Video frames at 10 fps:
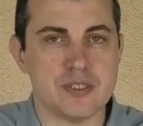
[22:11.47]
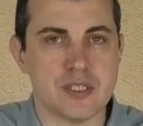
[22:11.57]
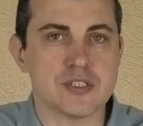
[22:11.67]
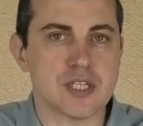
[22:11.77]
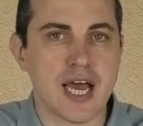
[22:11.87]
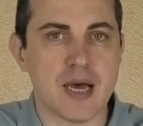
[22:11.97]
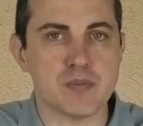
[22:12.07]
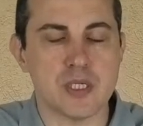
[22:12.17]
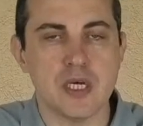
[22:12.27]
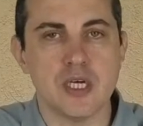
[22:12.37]
things to
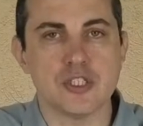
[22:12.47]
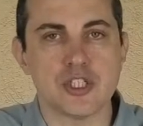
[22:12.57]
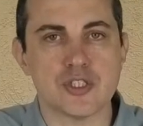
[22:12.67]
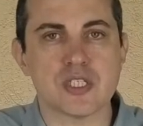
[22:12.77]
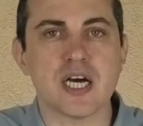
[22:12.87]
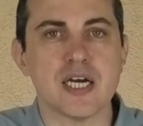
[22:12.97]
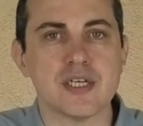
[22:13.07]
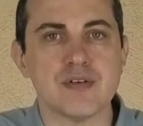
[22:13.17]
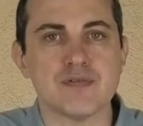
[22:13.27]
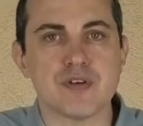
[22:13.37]
happen, just a kind
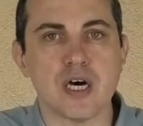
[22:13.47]
of